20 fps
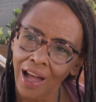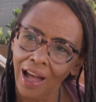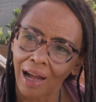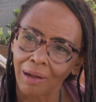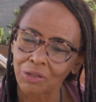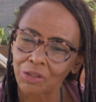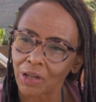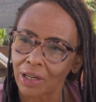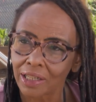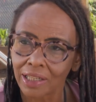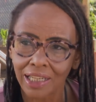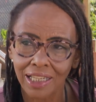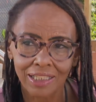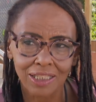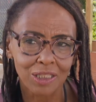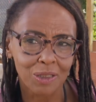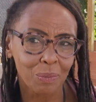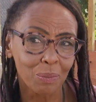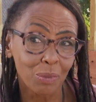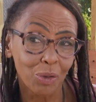I'm trying to get
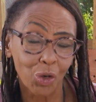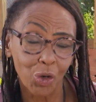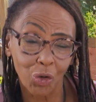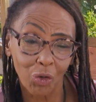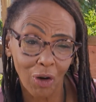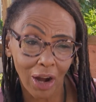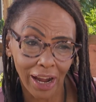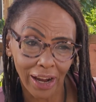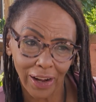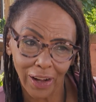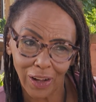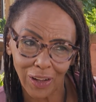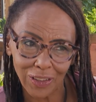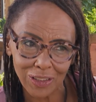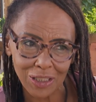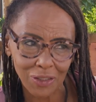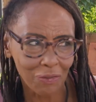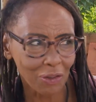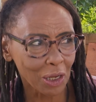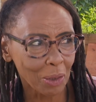some
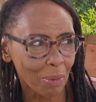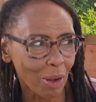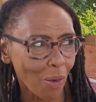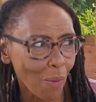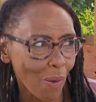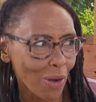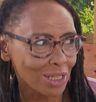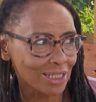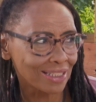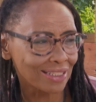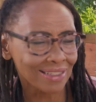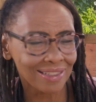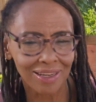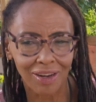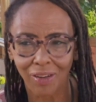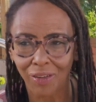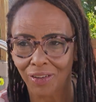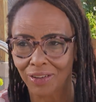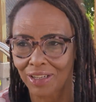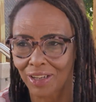morels, if anybody wants to
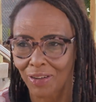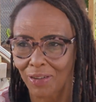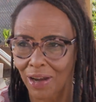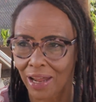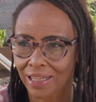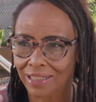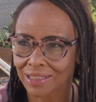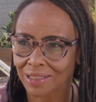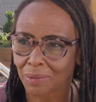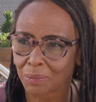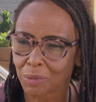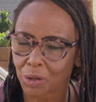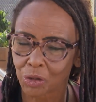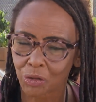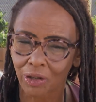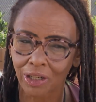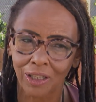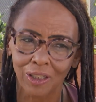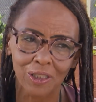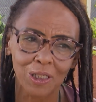do donate some
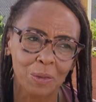morel